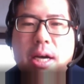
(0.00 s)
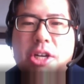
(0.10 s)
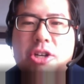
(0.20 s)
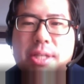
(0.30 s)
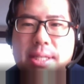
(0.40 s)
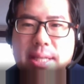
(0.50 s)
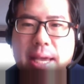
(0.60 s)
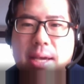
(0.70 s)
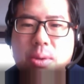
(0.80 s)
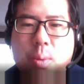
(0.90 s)

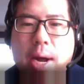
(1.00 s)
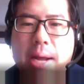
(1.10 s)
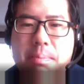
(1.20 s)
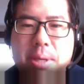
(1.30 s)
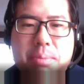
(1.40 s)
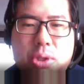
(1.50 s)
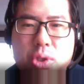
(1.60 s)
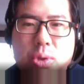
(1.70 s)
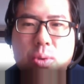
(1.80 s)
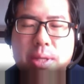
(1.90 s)
understand why people
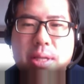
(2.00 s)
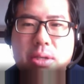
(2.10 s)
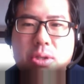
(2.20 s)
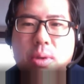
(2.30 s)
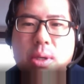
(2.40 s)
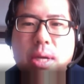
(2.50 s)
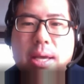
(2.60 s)
do what they do, and